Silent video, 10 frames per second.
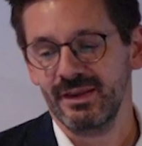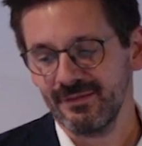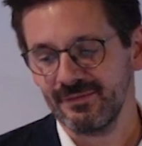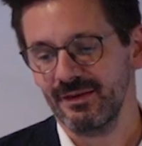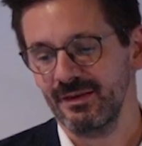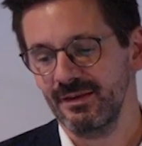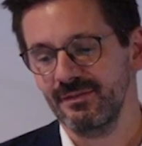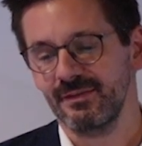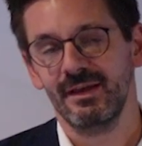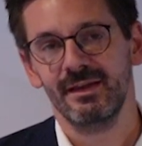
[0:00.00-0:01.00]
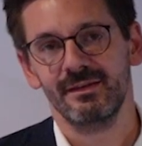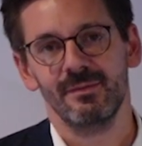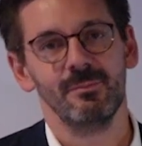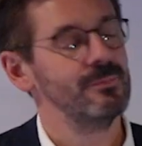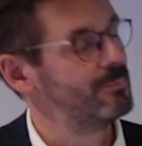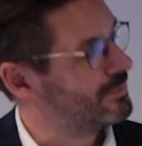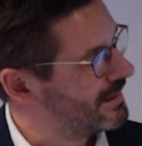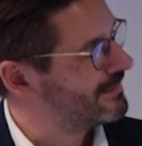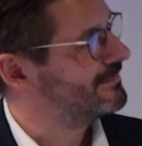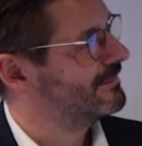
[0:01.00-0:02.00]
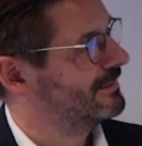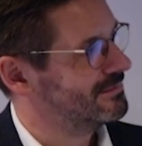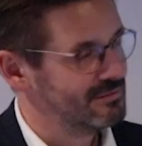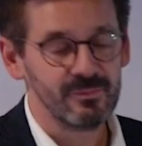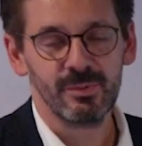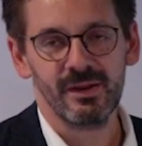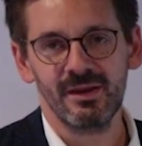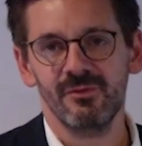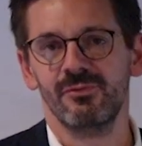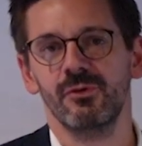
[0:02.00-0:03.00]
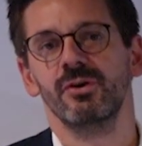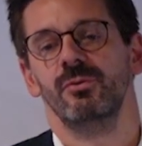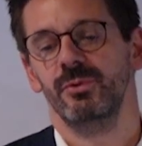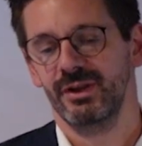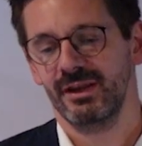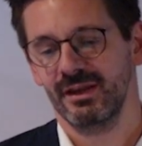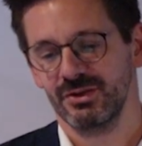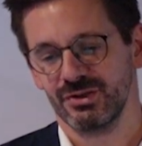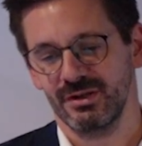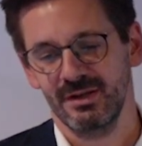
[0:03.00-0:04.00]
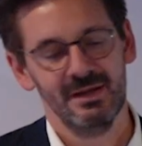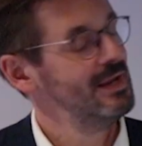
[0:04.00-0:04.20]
the SAE side, plus a display for communication.